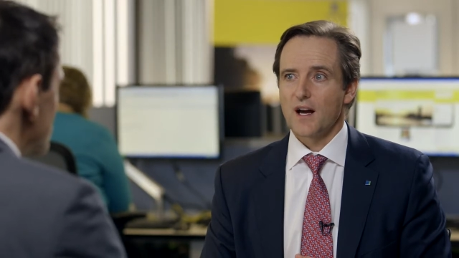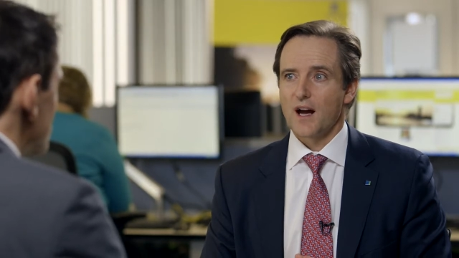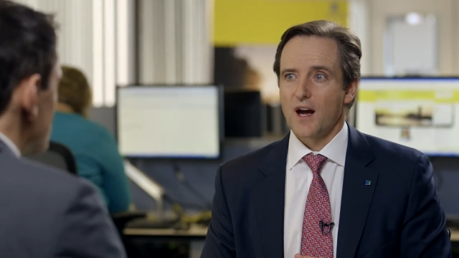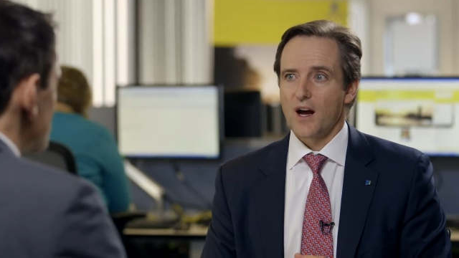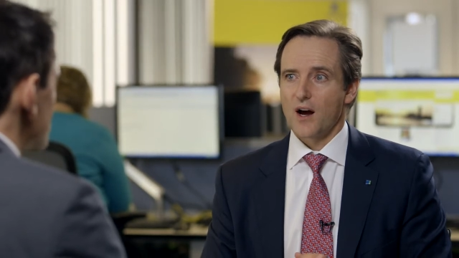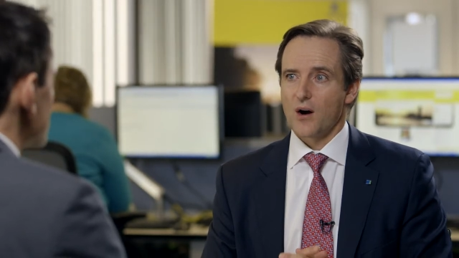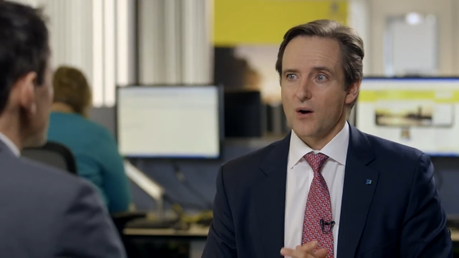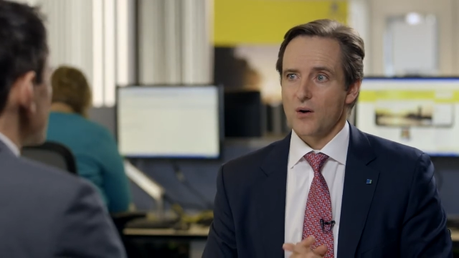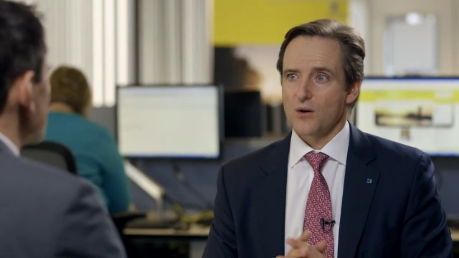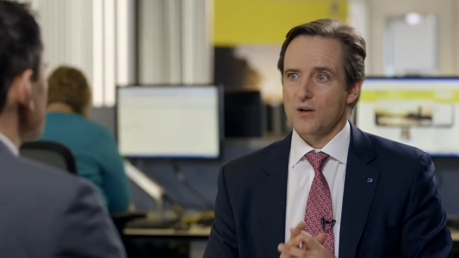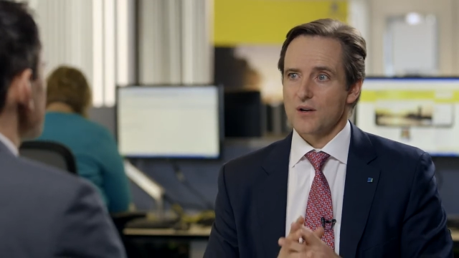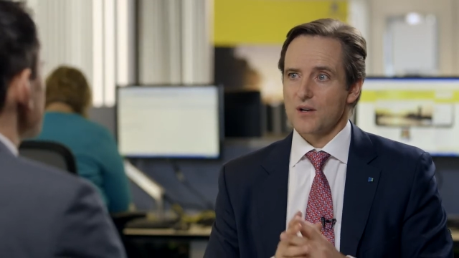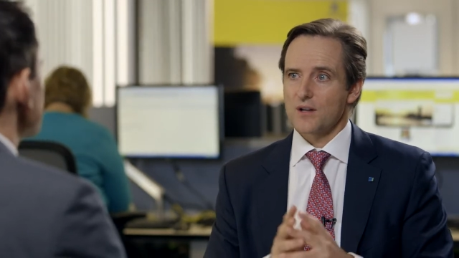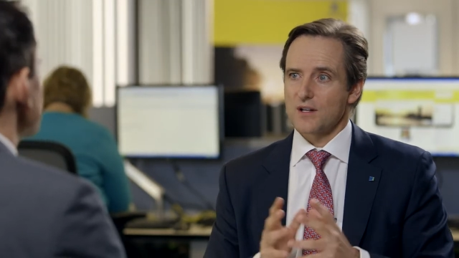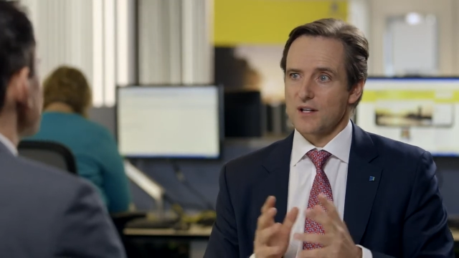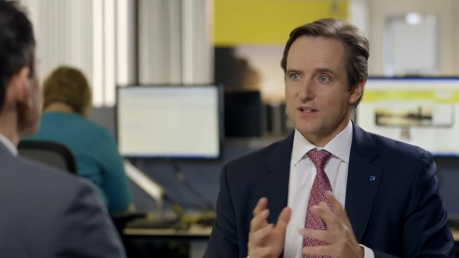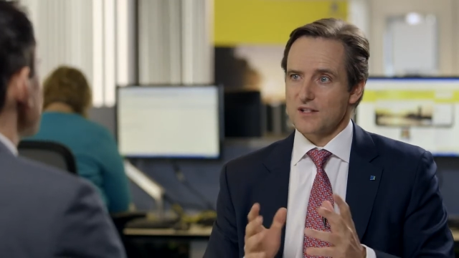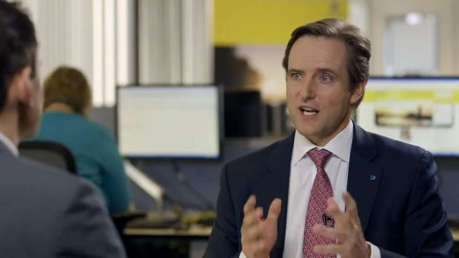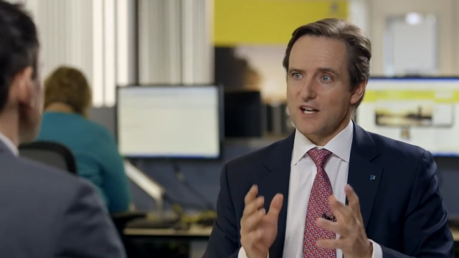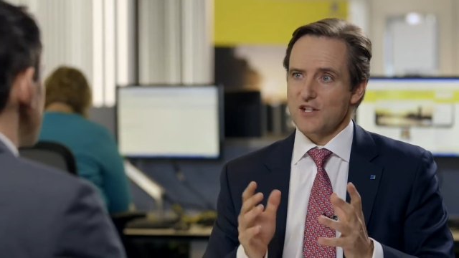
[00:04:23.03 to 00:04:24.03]
our
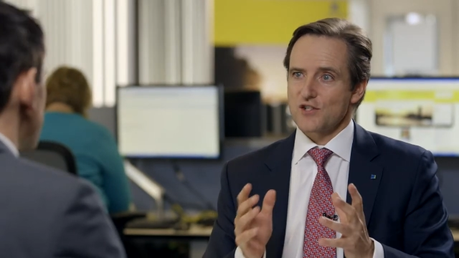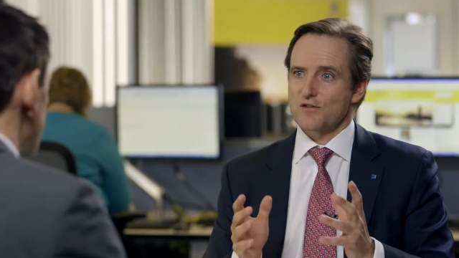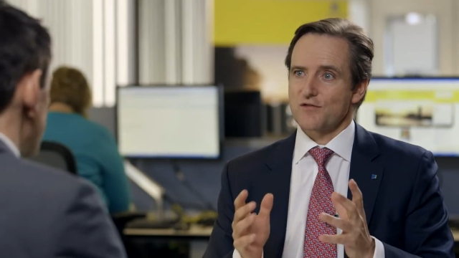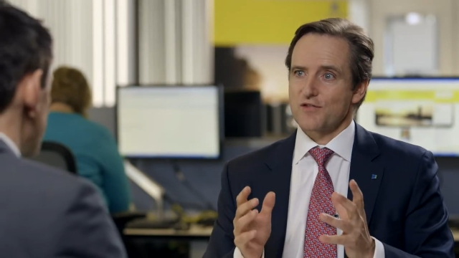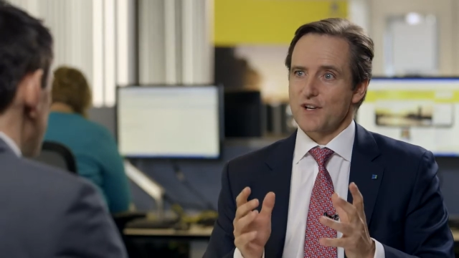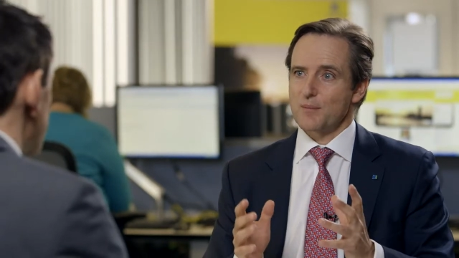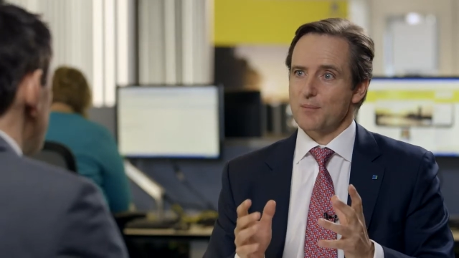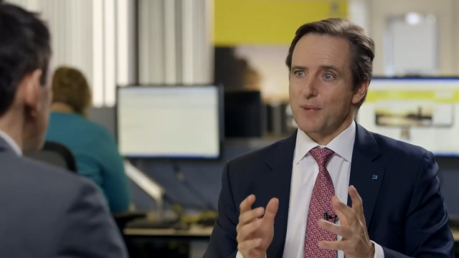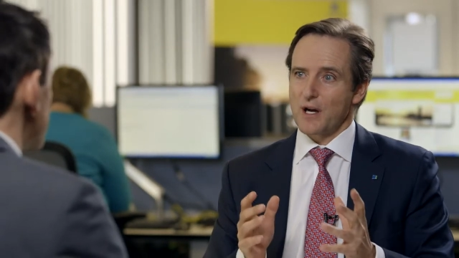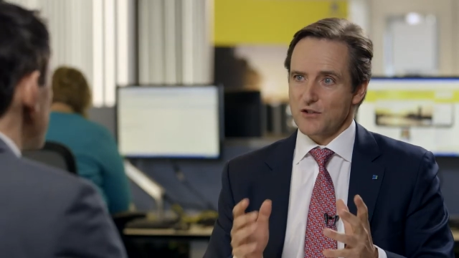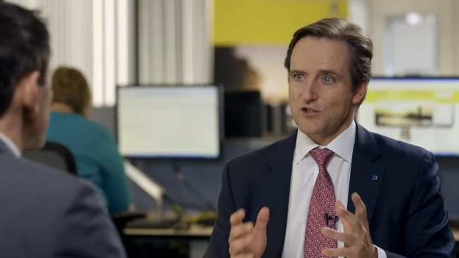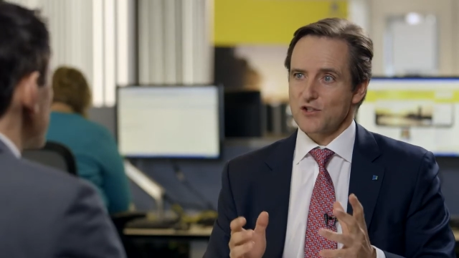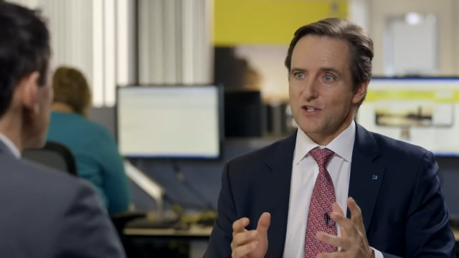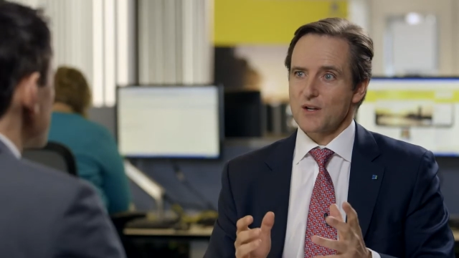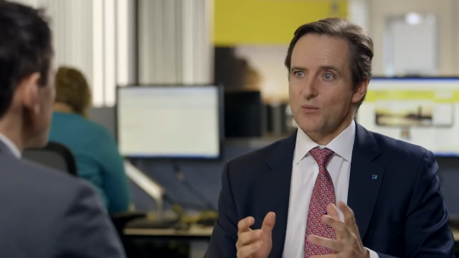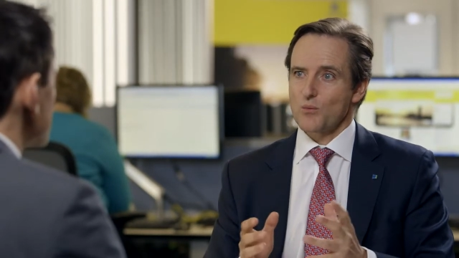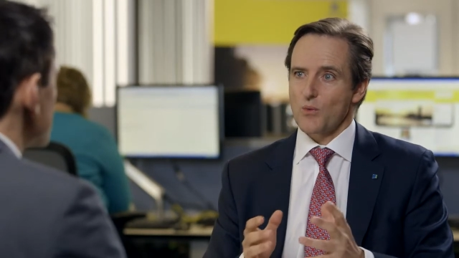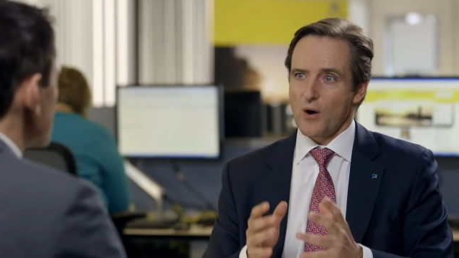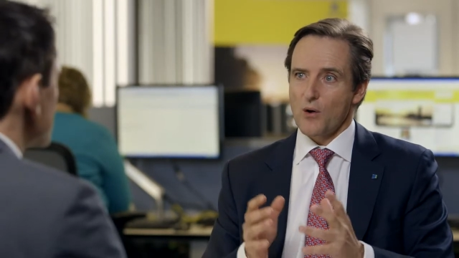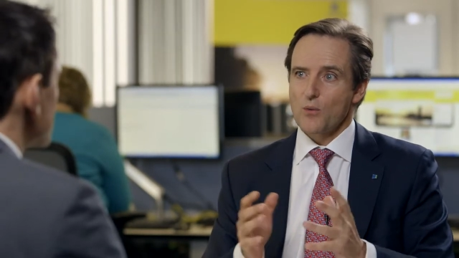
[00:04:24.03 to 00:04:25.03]
catastrophe
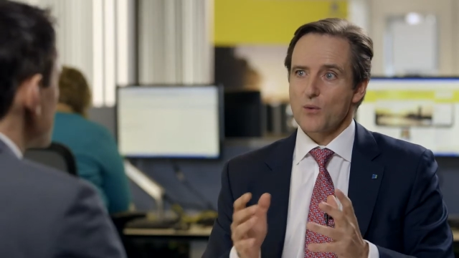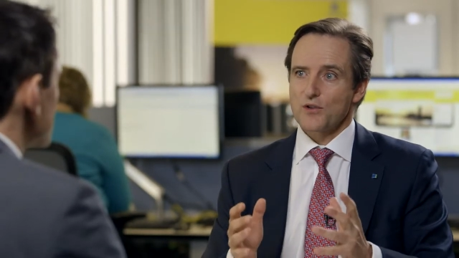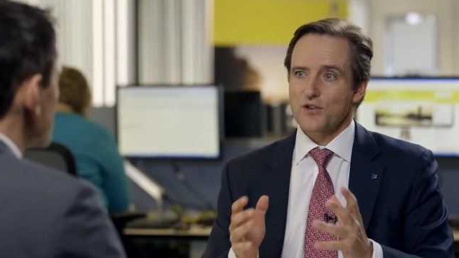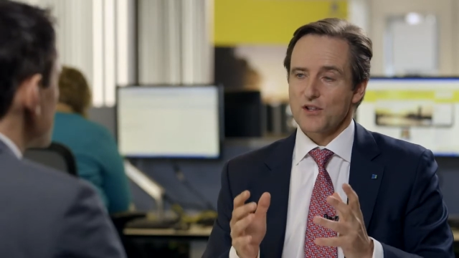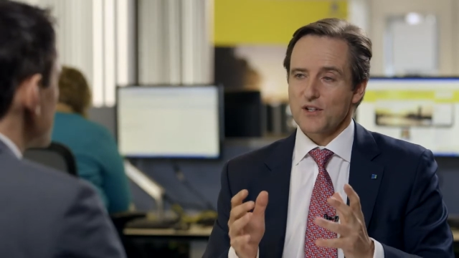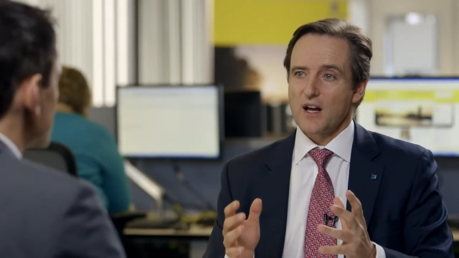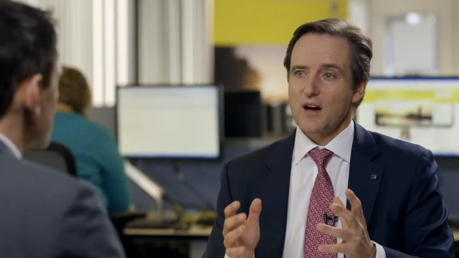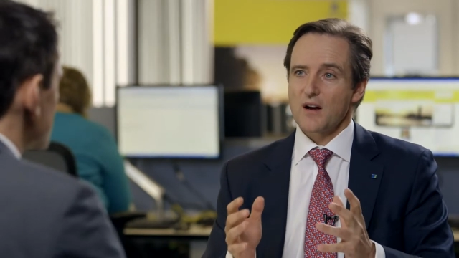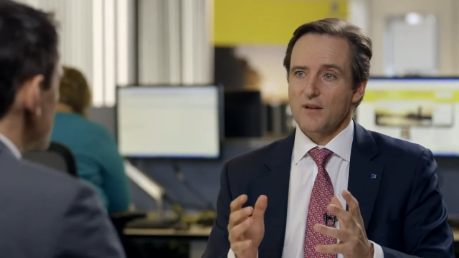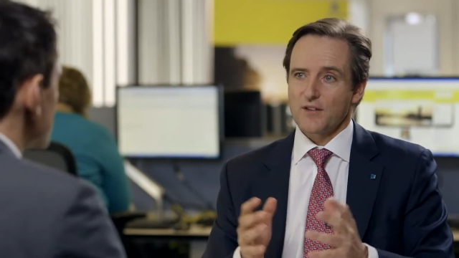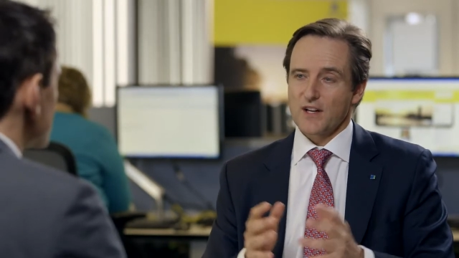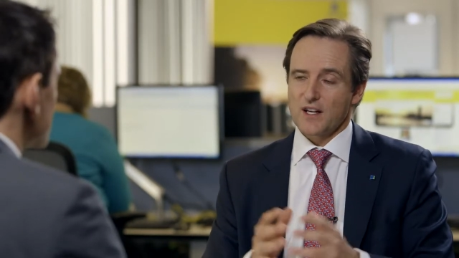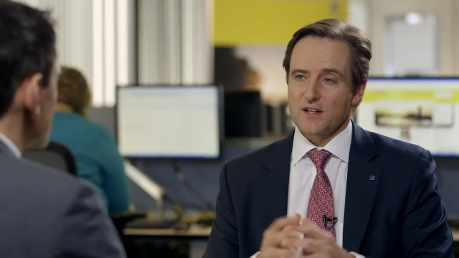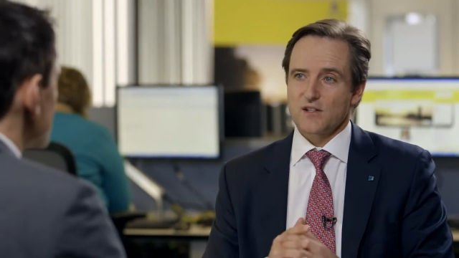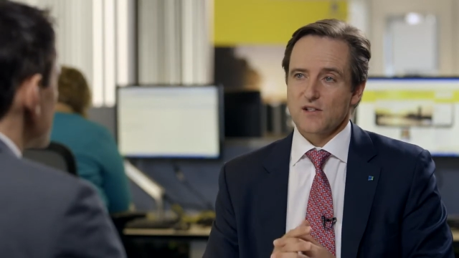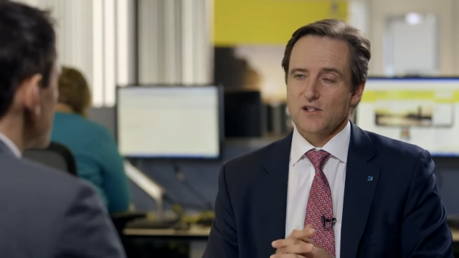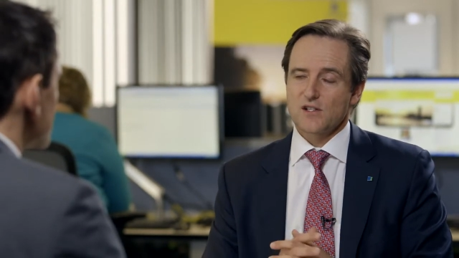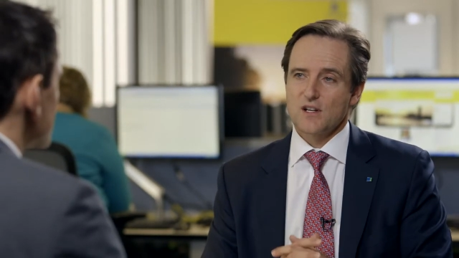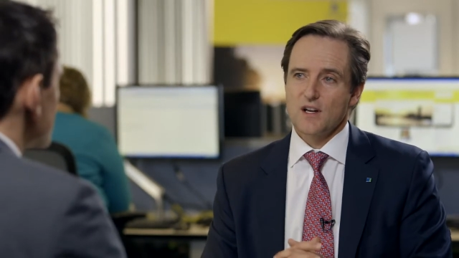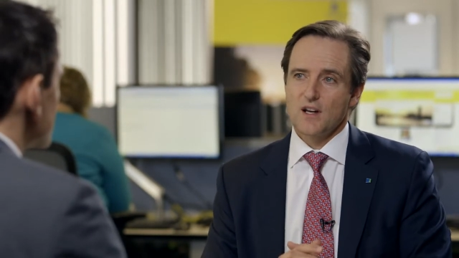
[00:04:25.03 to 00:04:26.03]
budgeting, well within our
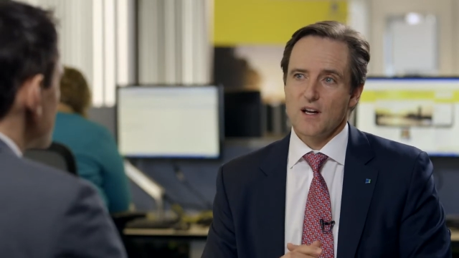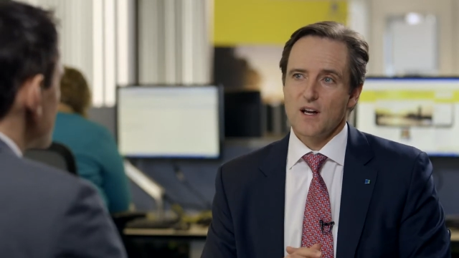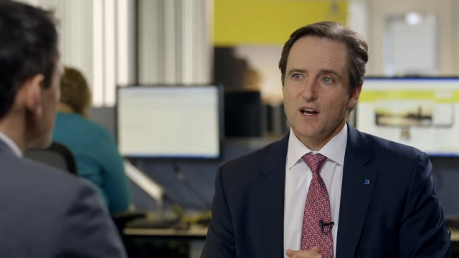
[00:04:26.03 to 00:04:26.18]
events,